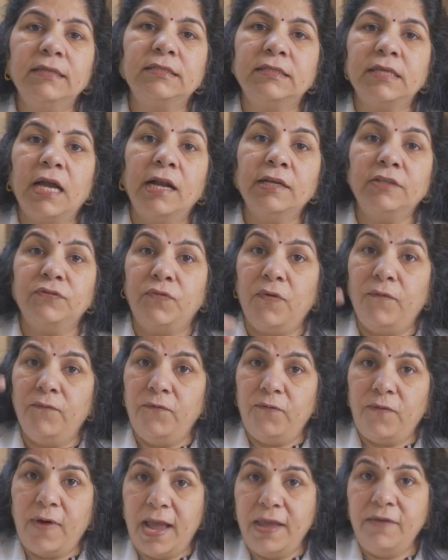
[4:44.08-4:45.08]
starts
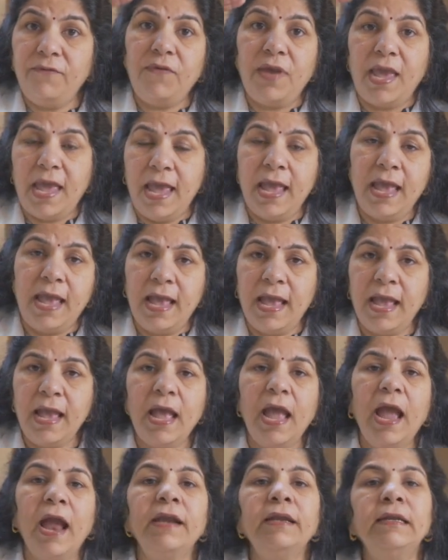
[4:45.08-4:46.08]
from
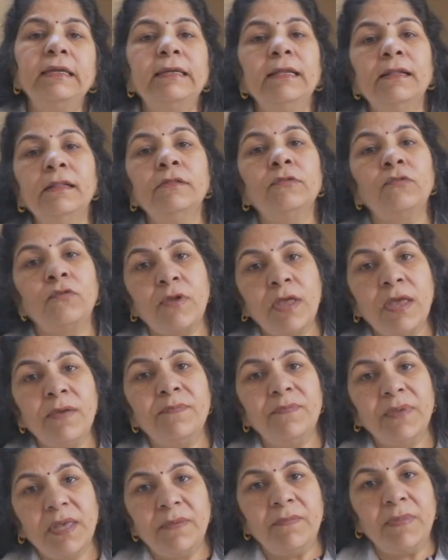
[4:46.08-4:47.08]
5AA and till
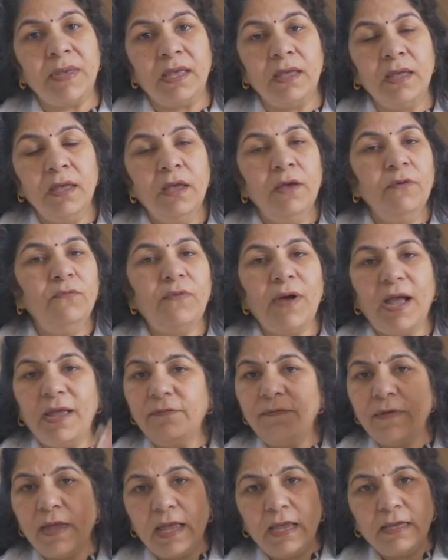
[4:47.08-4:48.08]
3BB.
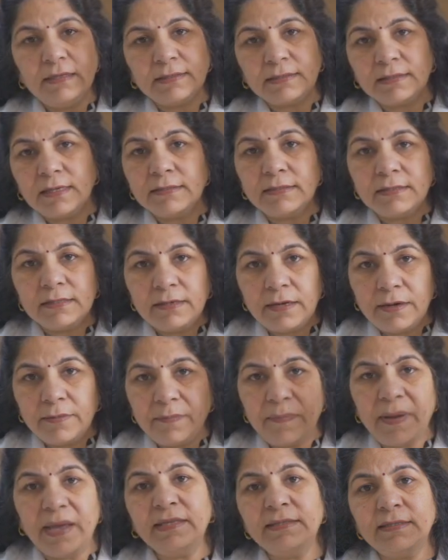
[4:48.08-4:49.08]
5A is
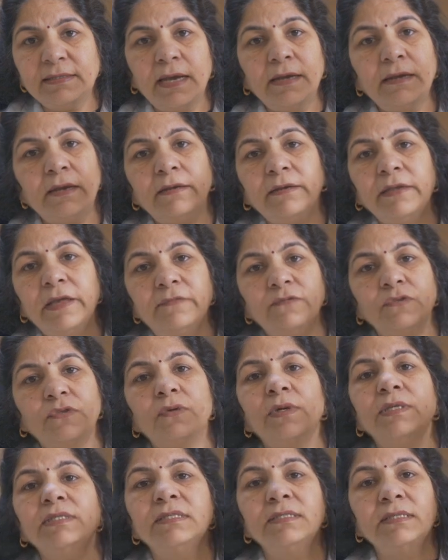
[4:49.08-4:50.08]
considered best and it gives
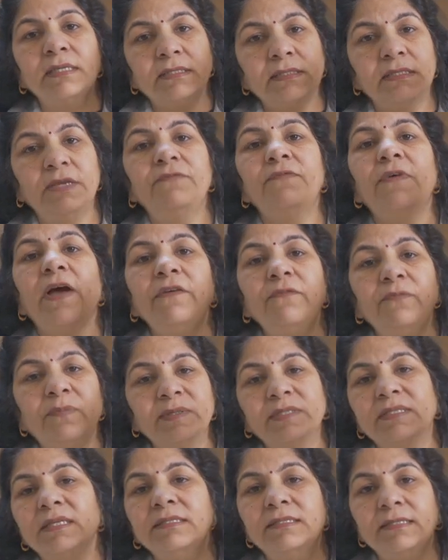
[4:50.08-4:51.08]
you a
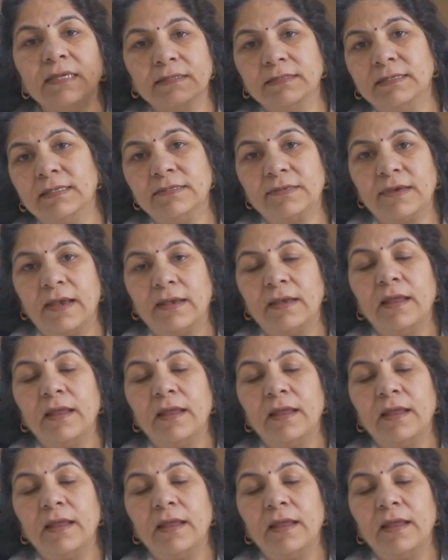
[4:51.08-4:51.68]
65% success rate.